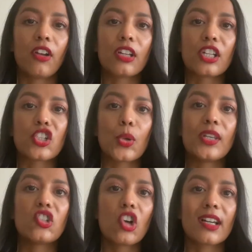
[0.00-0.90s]
London, so
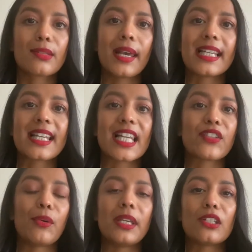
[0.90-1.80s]
it just makes sense
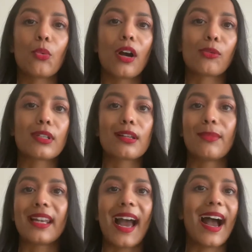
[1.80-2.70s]
for me to work with
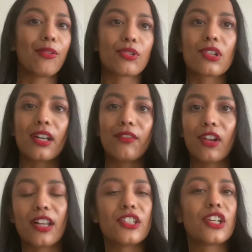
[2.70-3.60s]
someone outside of
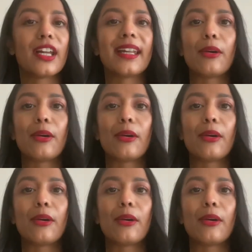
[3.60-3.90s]
London.